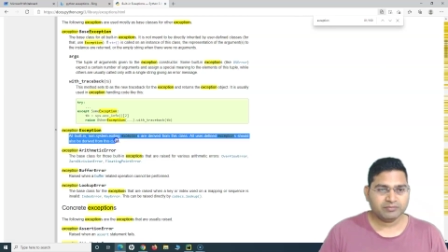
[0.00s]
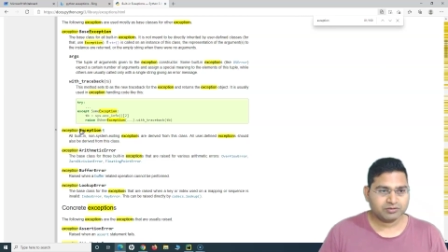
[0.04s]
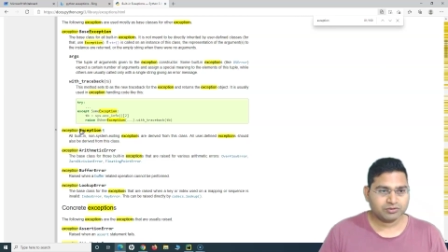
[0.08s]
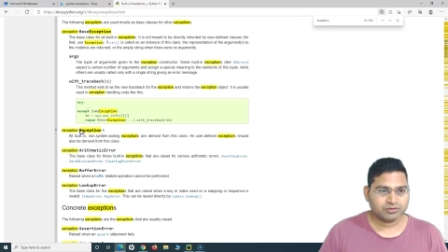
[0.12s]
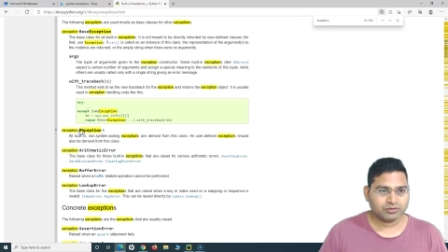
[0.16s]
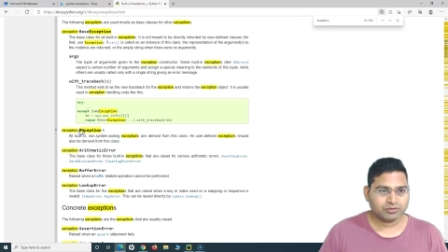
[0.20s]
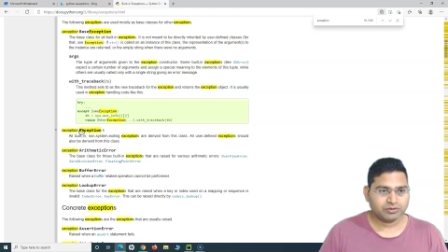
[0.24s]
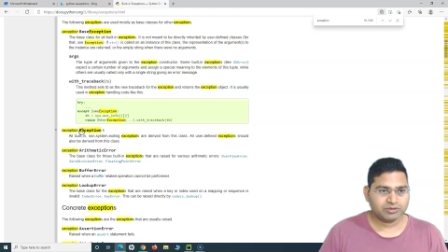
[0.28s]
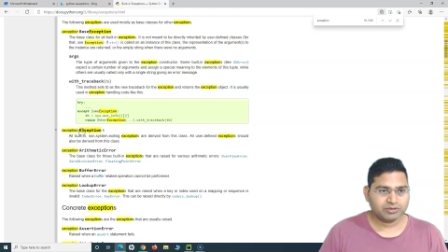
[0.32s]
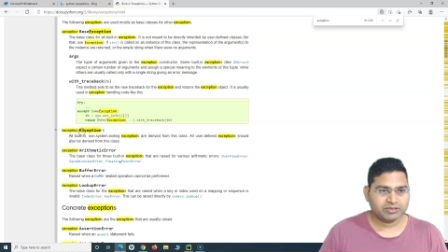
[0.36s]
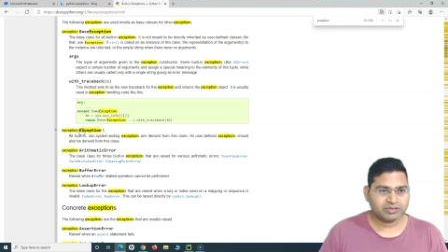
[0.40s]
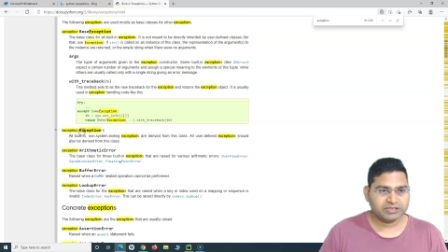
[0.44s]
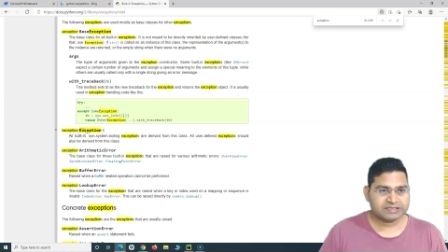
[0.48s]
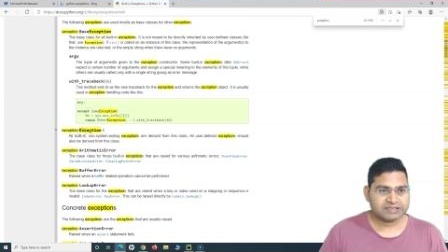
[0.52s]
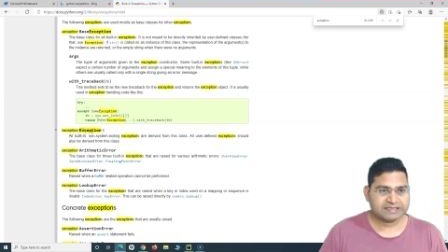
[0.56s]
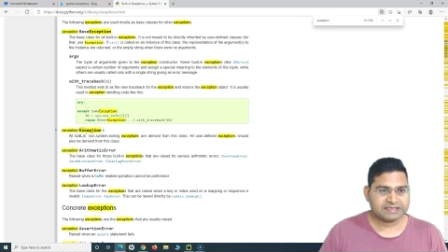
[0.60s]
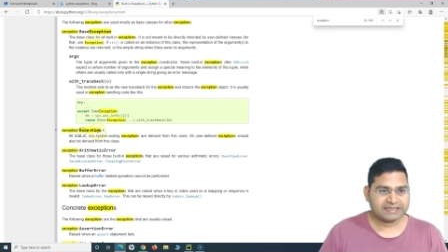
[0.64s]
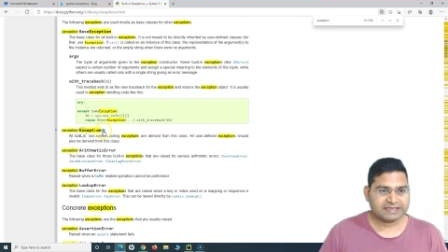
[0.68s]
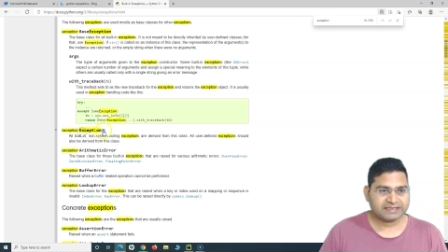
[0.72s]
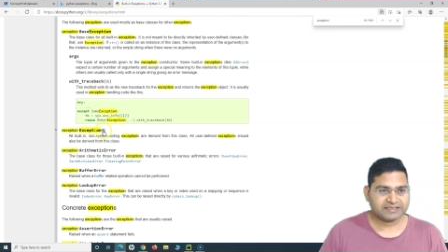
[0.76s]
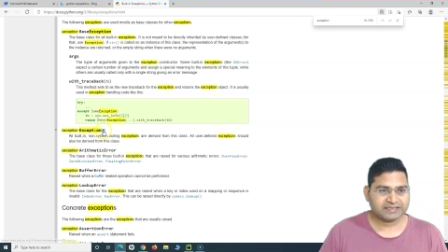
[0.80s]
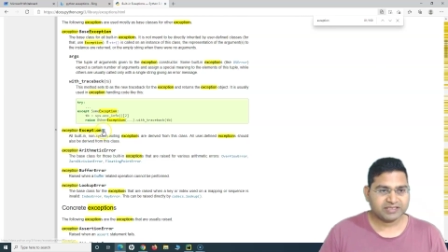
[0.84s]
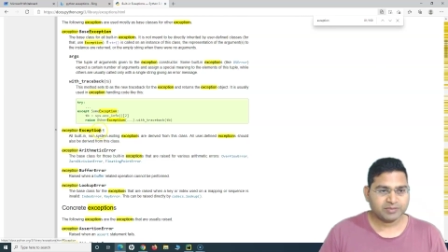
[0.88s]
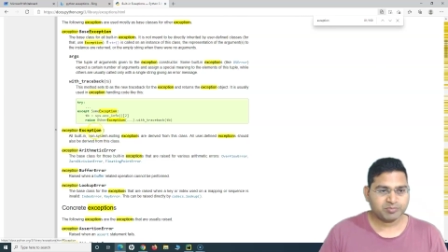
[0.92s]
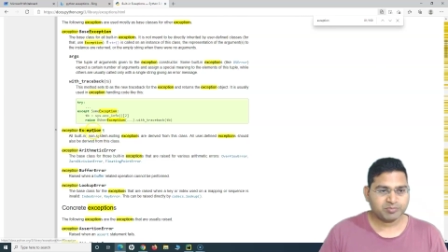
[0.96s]
So this
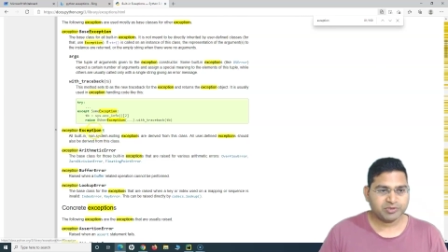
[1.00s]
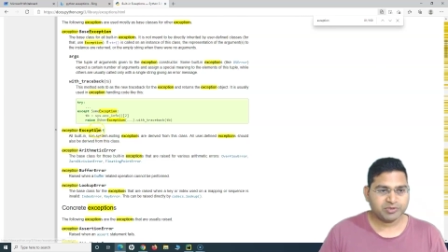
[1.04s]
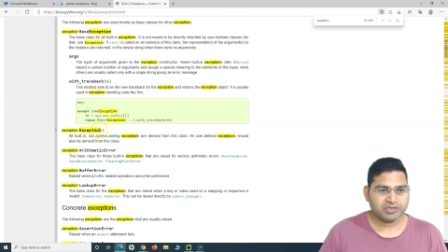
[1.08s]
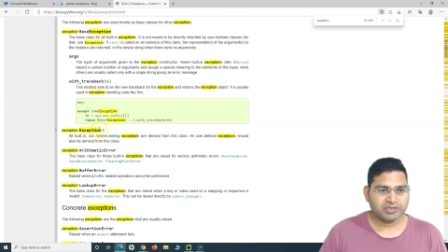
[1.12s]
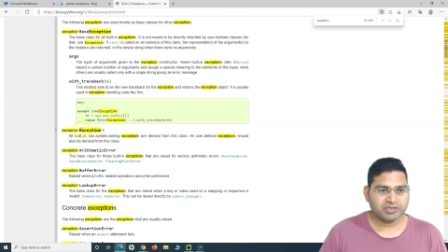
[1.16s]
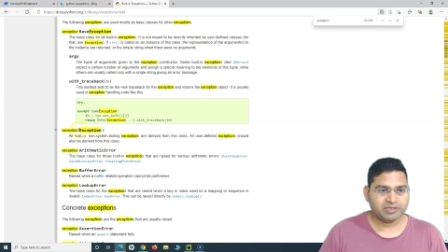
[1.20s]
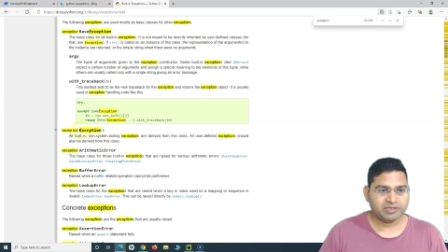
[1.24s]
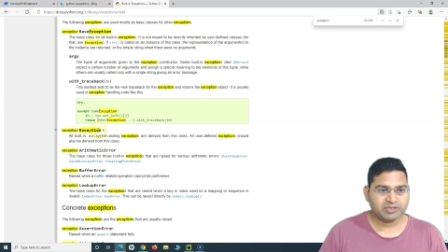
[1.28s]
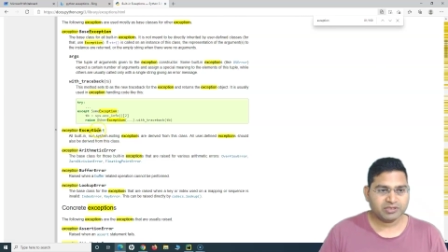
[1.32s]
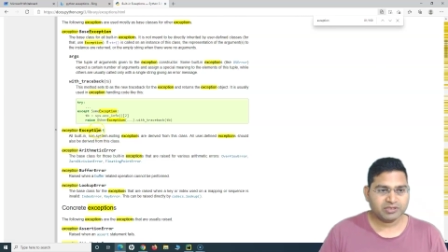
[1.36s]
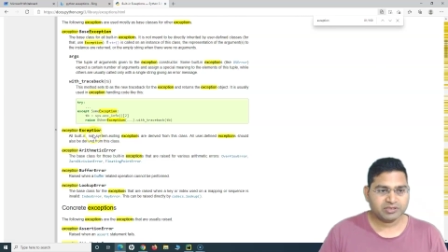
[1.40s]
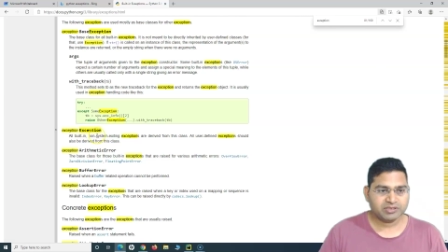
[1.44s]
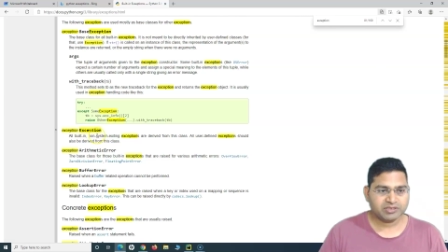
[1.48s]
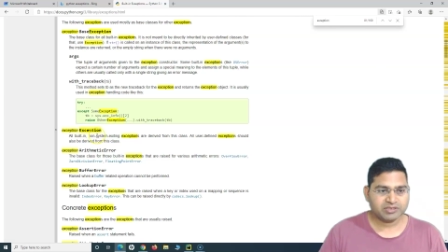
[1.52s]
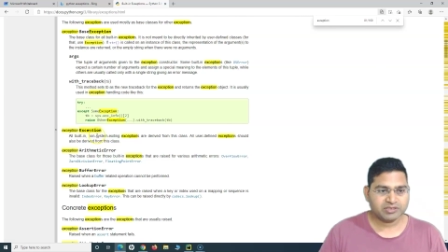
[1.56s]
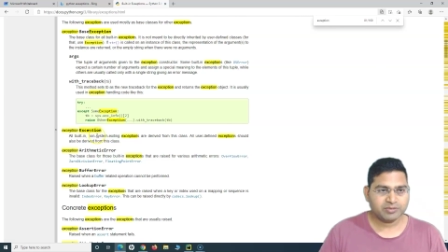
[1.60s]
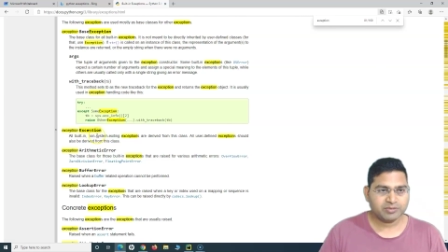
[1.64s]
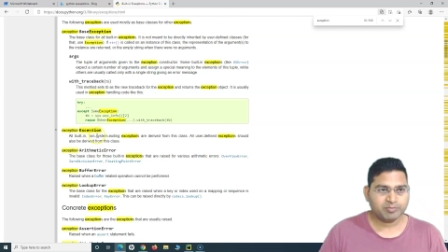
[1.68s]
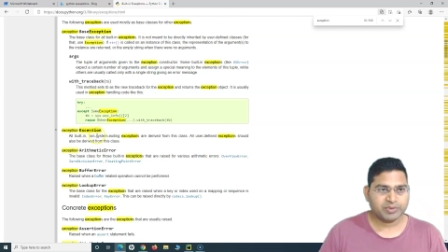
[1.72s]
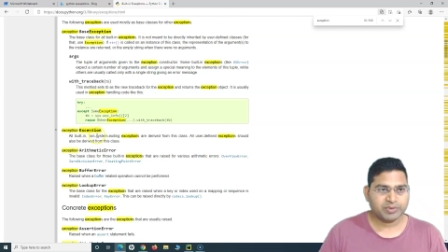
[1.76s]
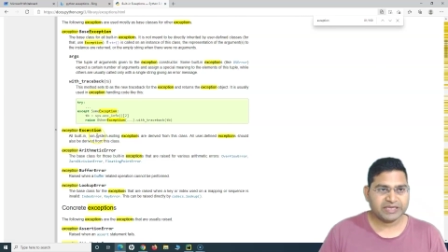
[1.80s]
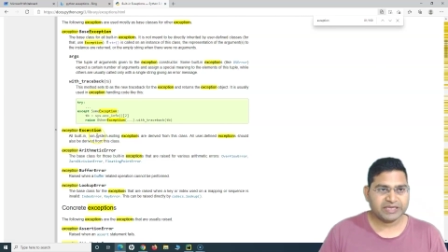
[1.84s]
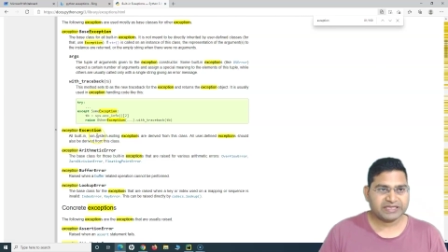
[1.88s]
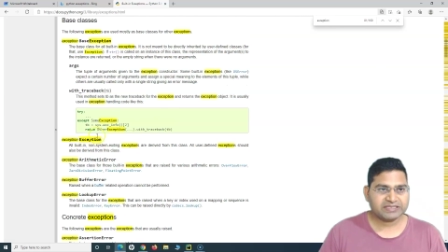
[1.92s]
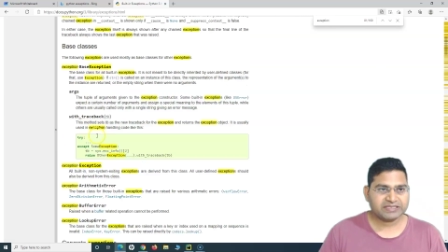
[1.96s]
exception is the
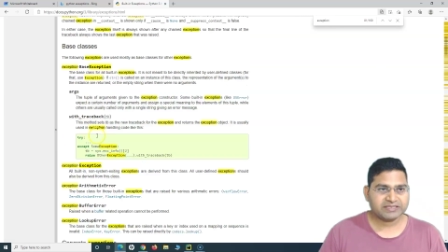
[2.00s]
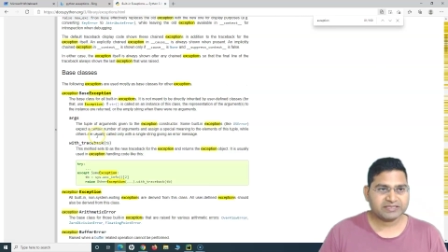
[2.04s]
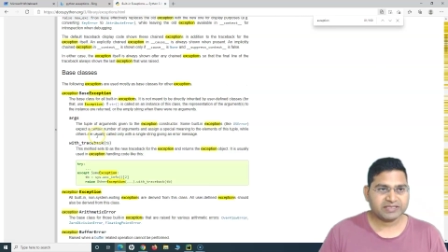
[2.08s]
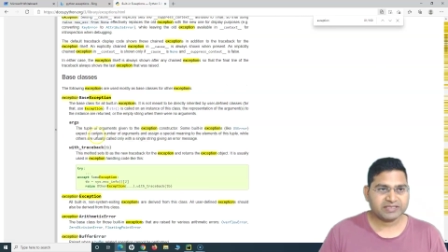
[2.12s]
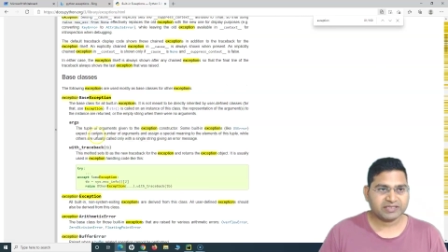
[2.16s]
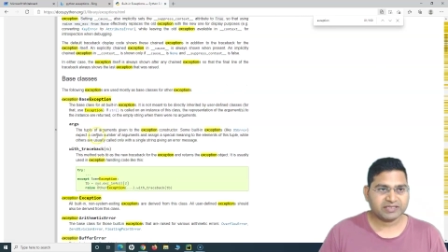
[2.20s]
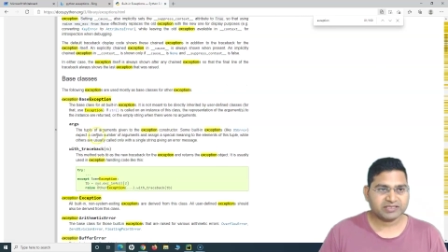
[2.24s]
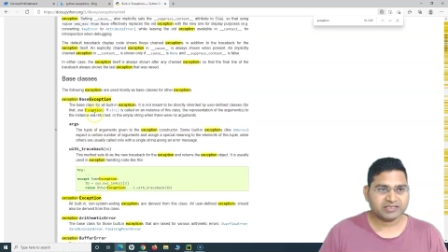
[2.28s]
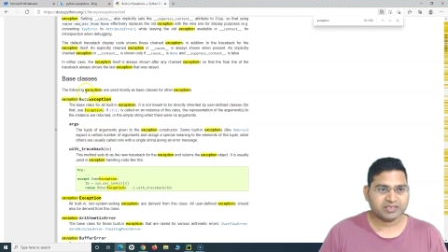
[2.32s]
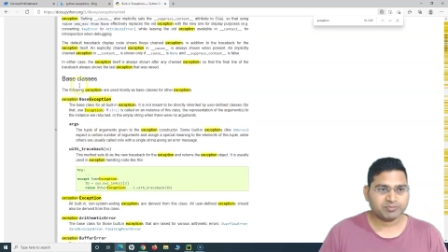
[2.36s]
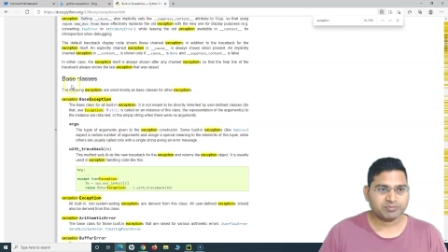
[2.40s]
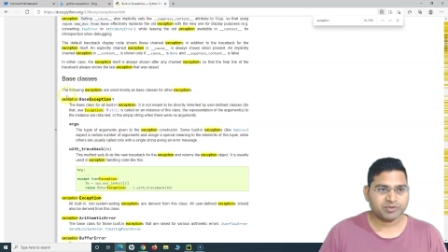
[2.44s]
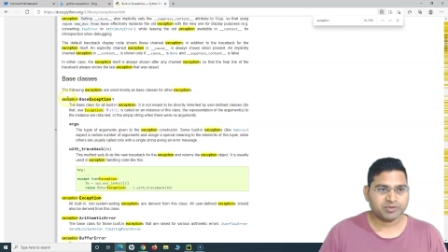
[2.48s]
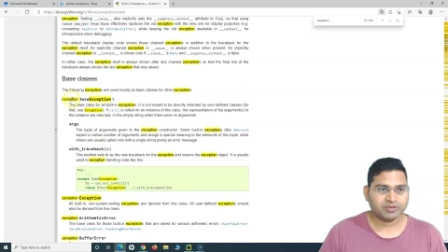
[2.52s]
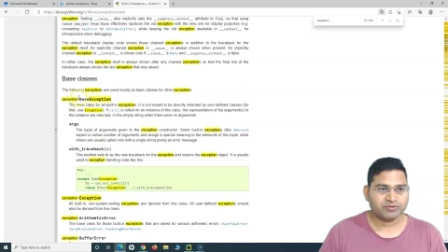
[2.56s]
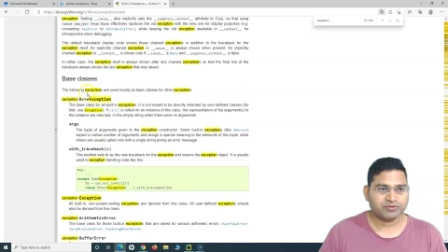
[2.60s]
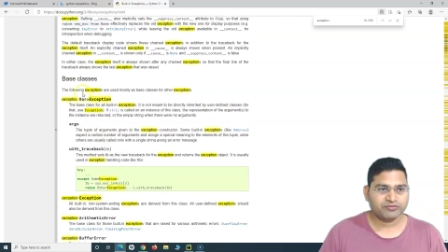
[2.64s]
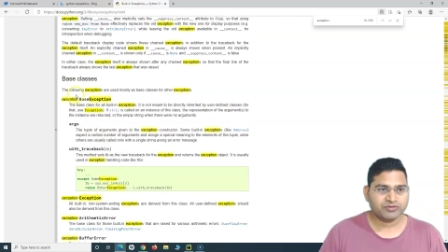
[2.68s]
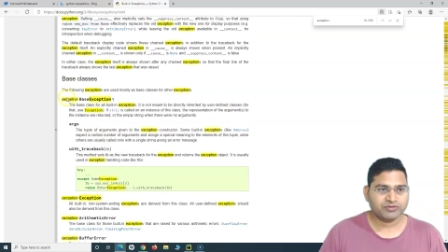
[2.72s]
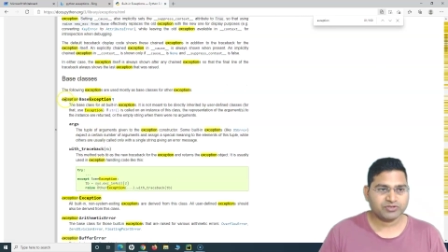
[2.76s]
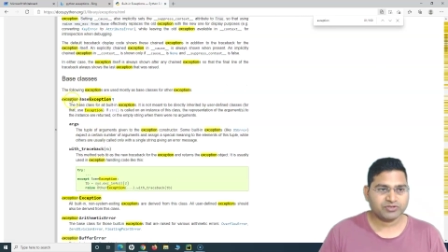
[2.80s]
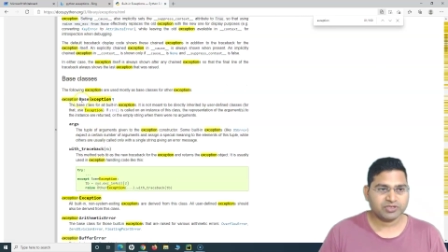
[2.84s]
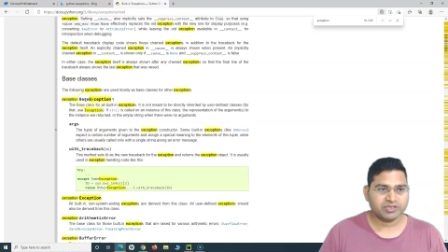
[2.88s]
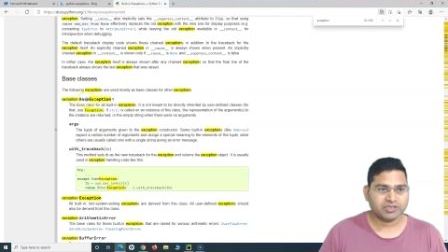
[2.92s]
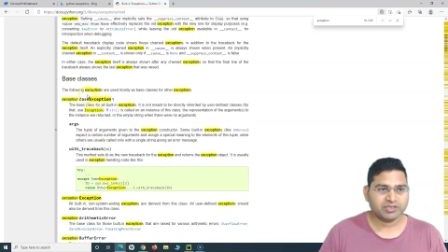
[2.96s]
base exception if
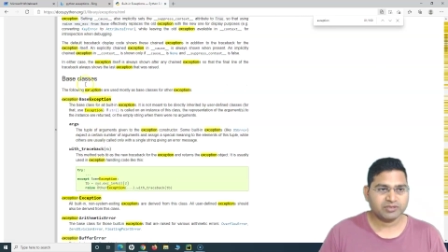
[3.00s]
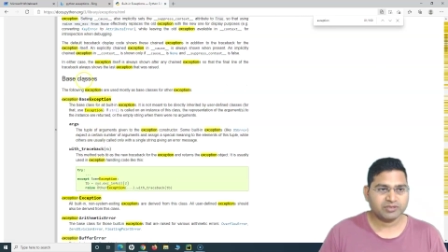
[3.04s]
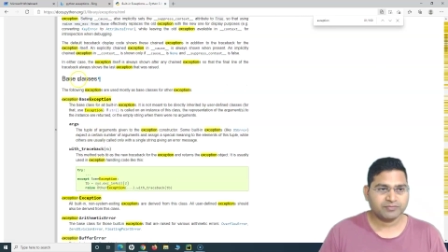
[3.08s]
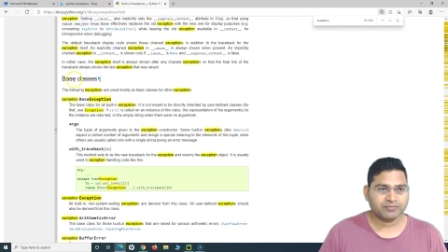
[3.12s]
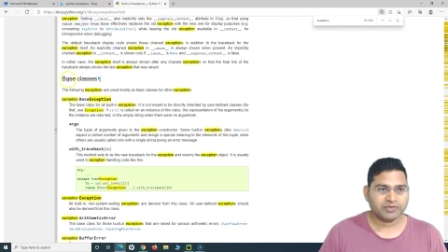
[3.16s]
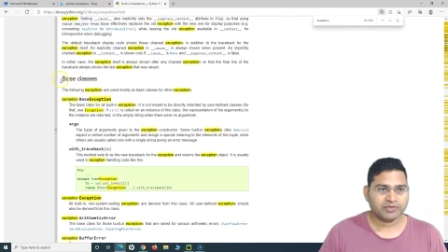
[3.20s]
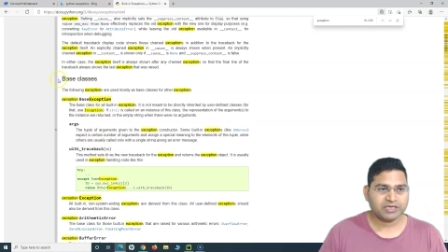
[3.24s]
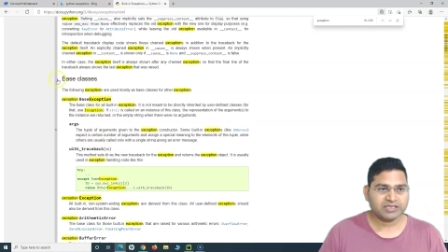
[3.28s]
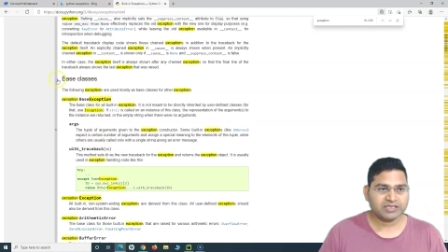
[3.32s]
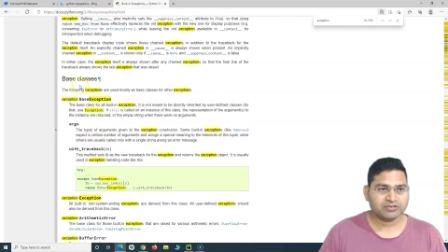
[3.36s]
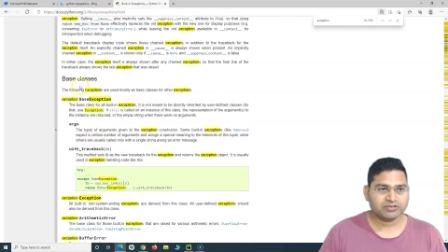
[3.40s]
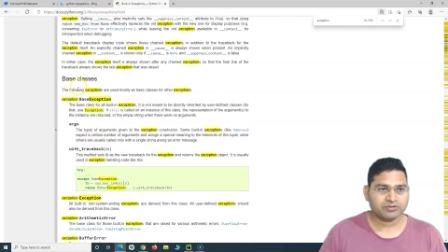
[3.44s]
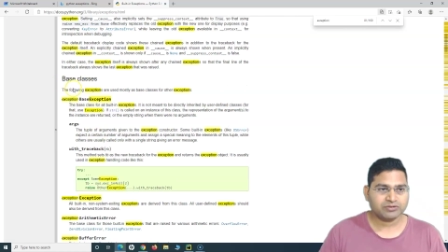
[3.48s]
you see, right?